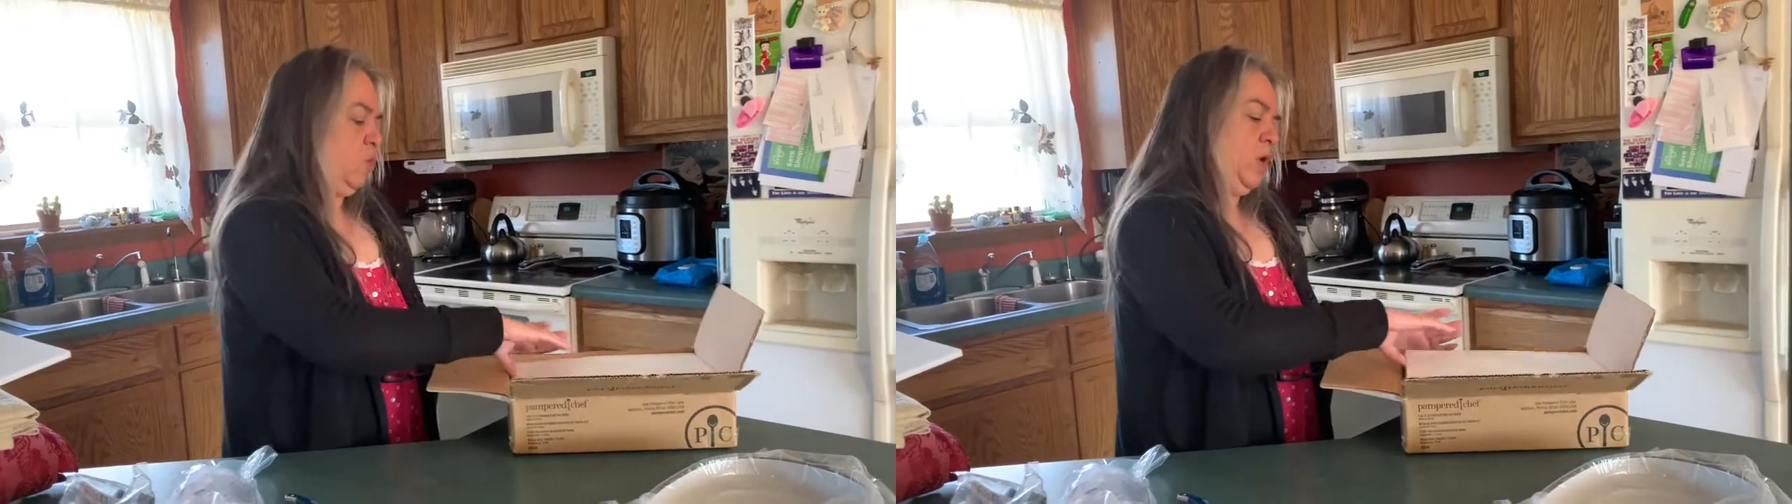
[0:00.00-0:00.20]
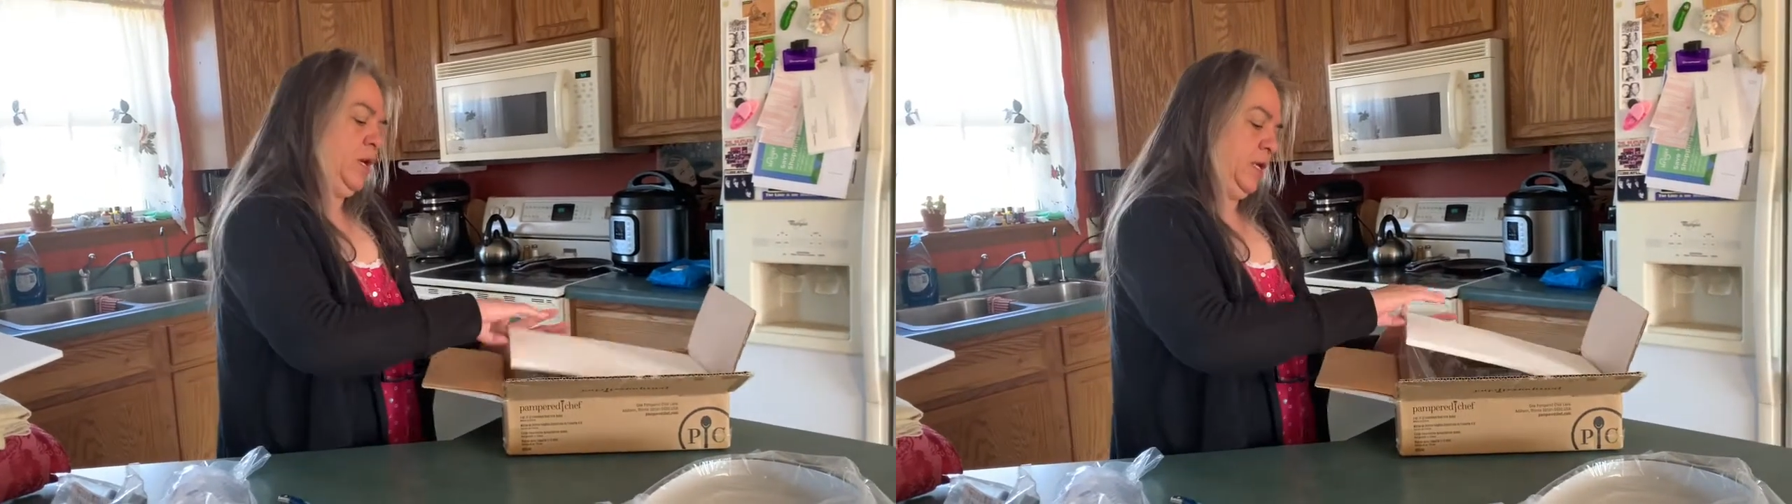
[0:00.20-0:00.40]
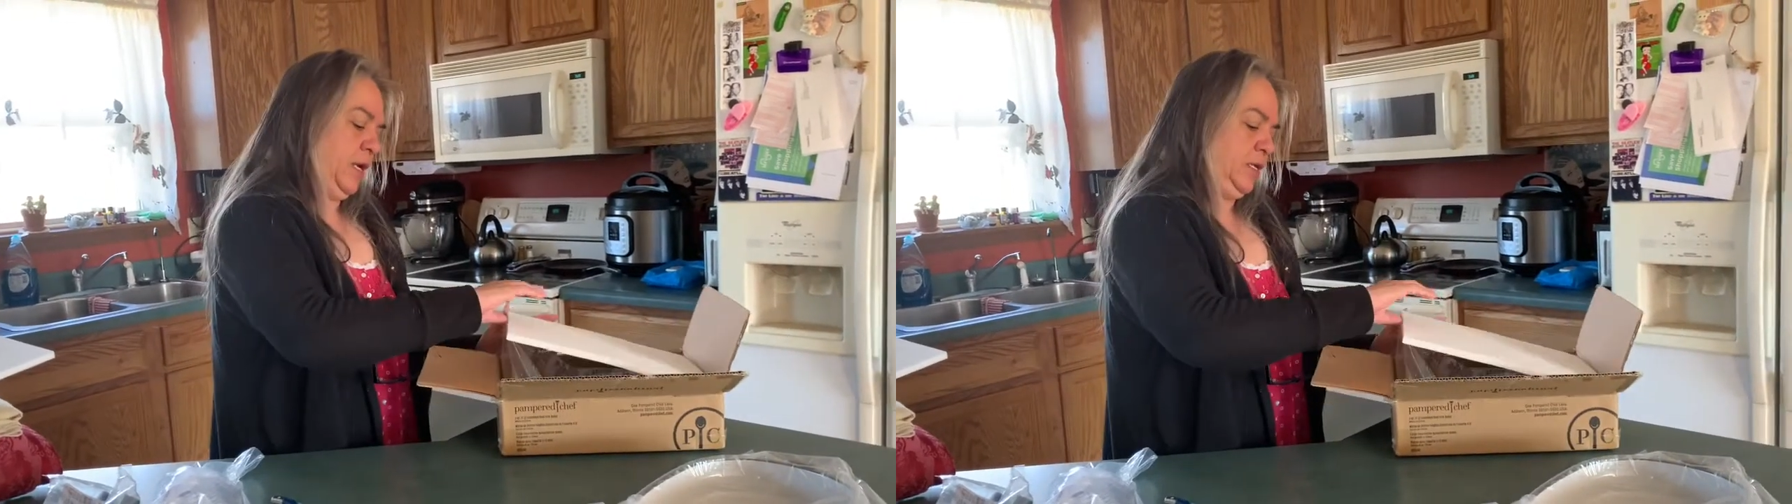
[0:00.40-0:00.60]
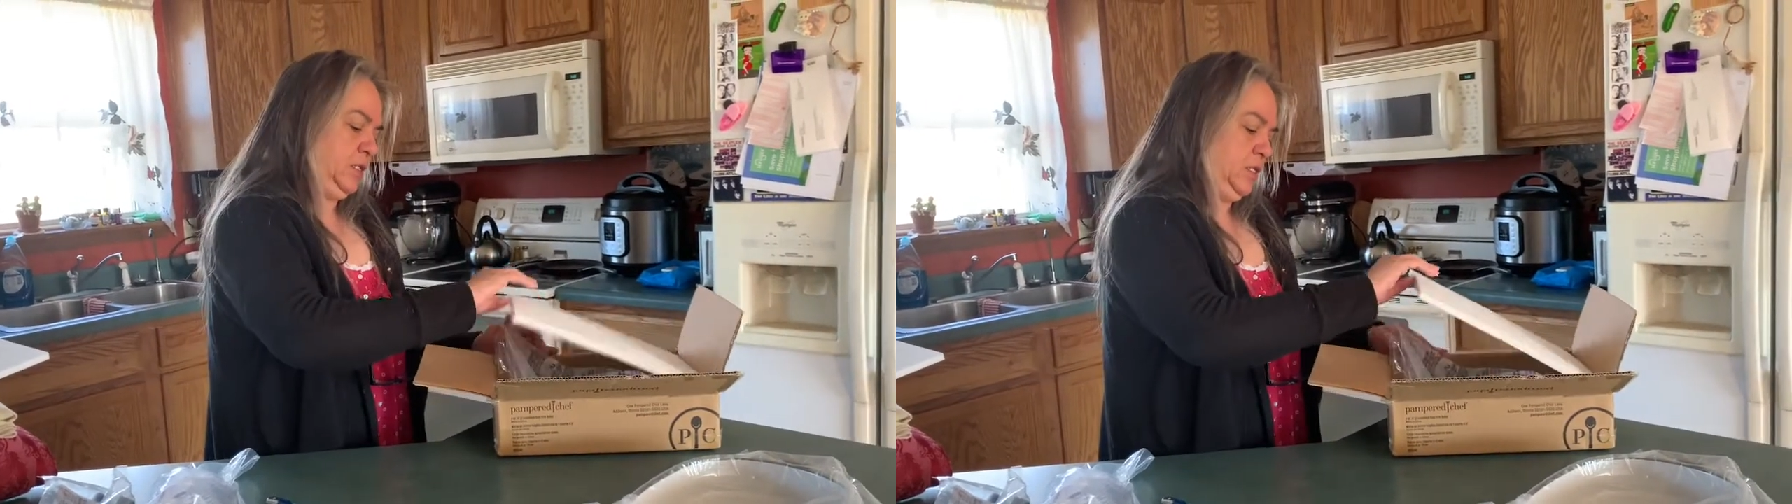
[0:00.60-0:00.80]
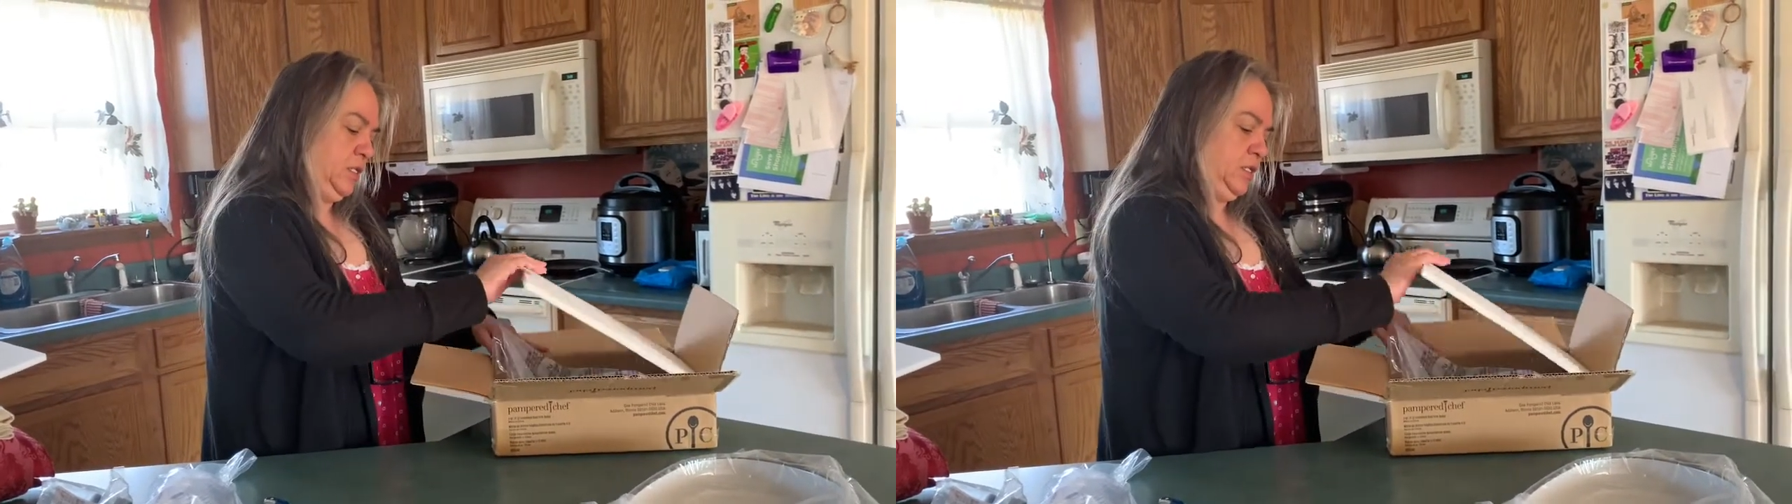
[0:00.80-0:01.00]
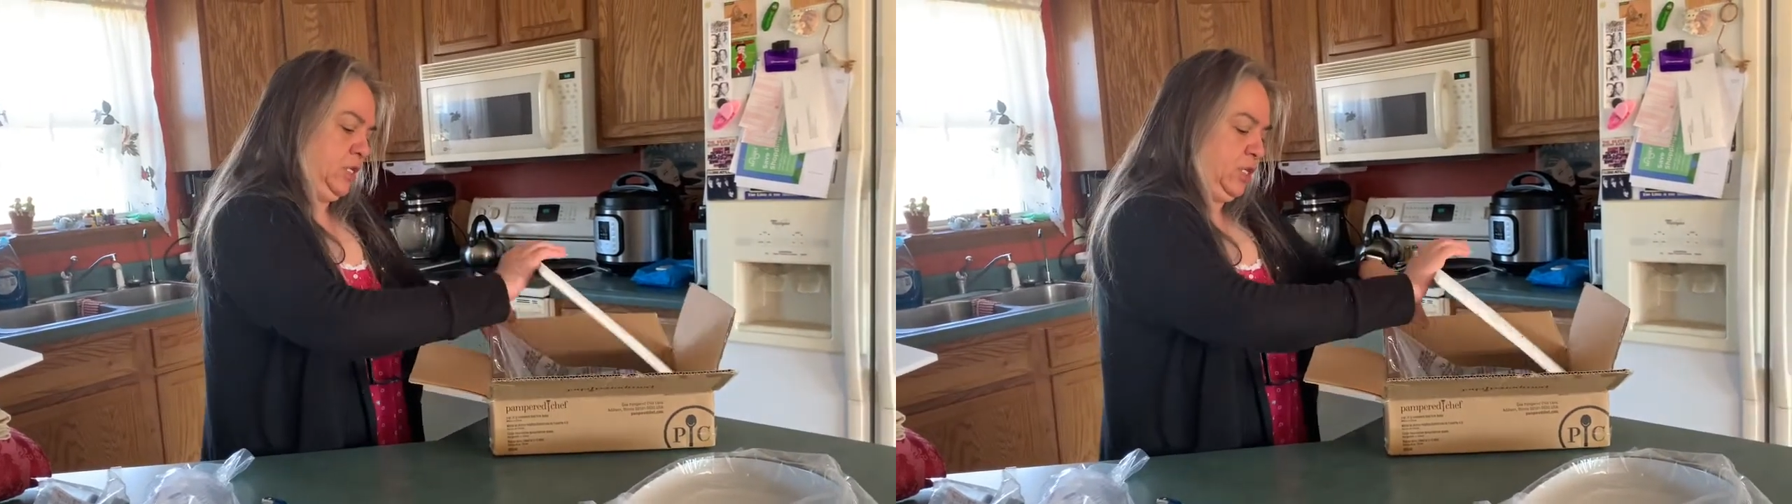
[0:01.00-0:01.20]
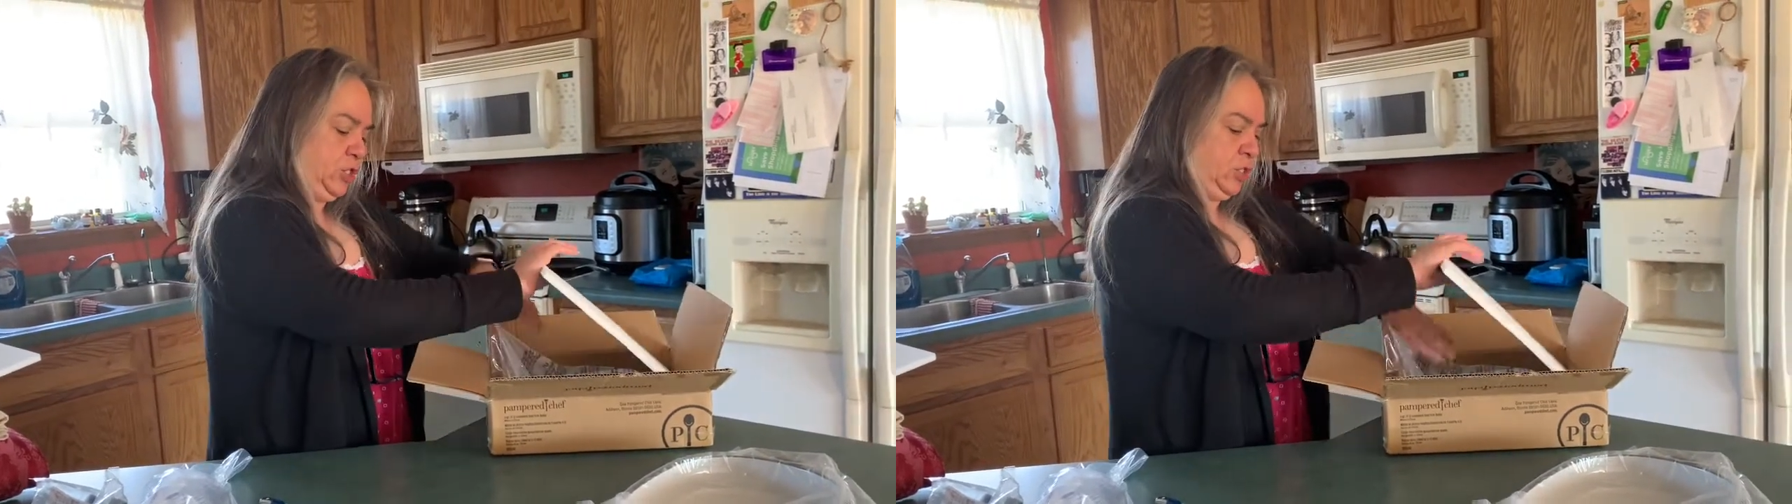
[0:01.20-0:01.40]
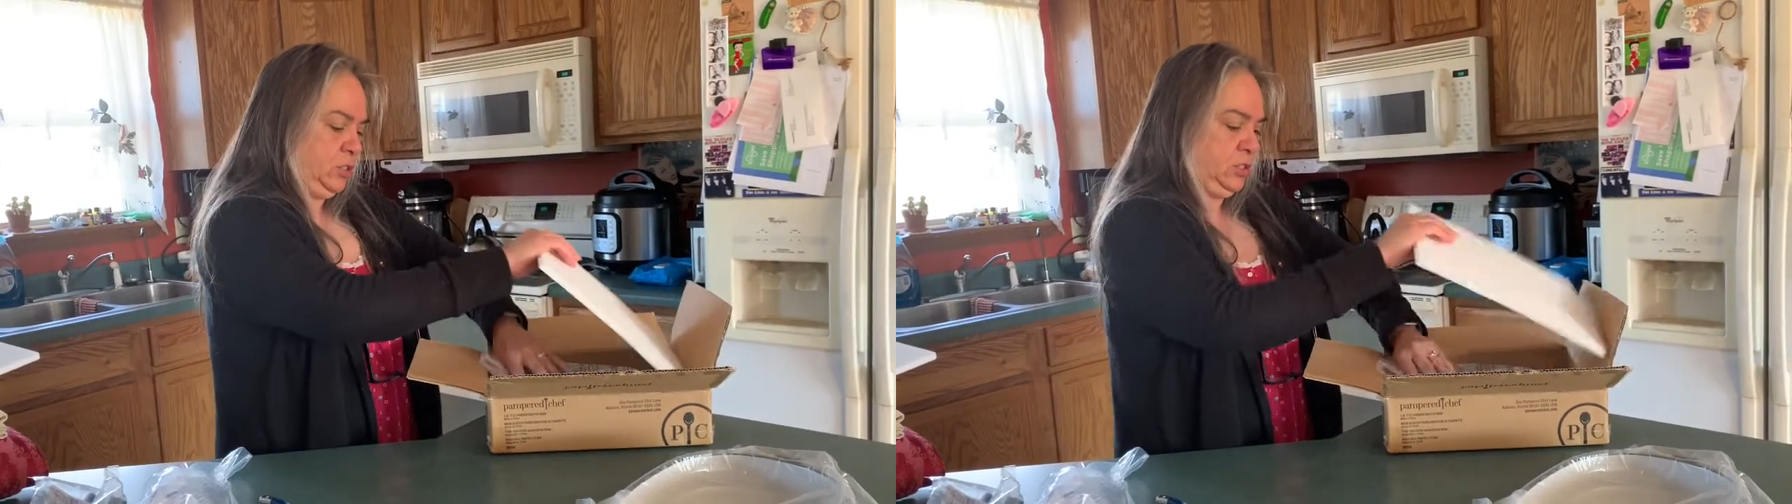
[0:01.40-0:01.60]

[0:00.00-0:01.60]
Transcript: want a dish